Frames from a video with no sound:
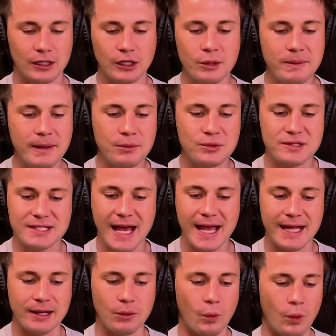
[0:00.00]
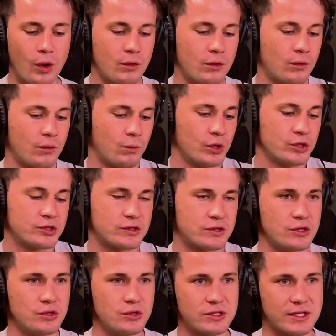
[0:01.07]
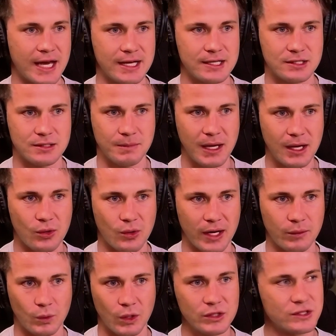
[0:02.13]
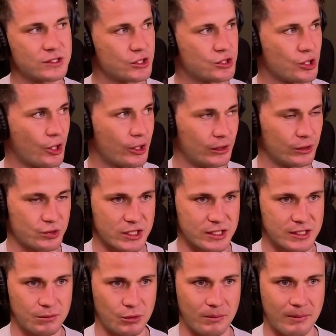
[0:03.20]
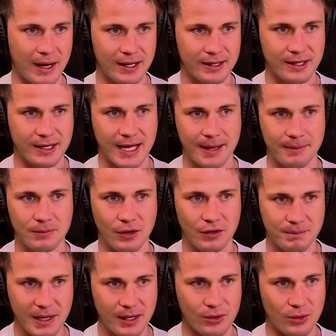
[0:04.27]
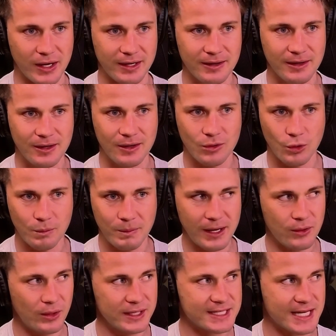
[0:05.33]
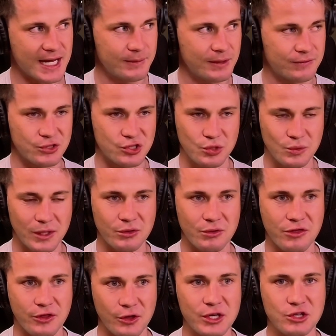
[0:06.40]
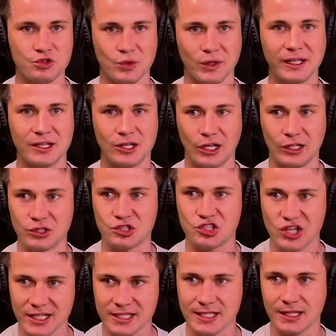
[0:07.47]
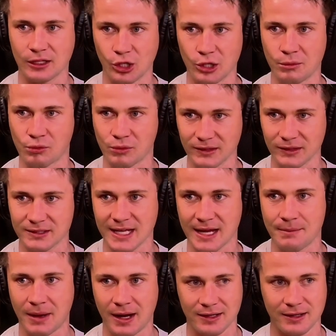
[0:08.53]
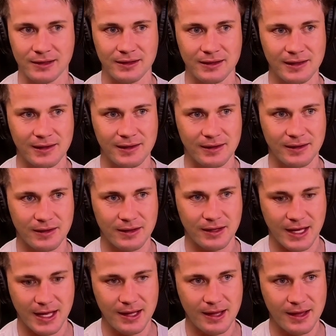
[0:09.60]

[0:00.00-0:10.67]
A lot of people say, what's the use case of Bitcoin? What's the total addressable market cap of Bitcoin? Well, Bitcoin's coming for $230 trillion just in the global real estate market. Okay?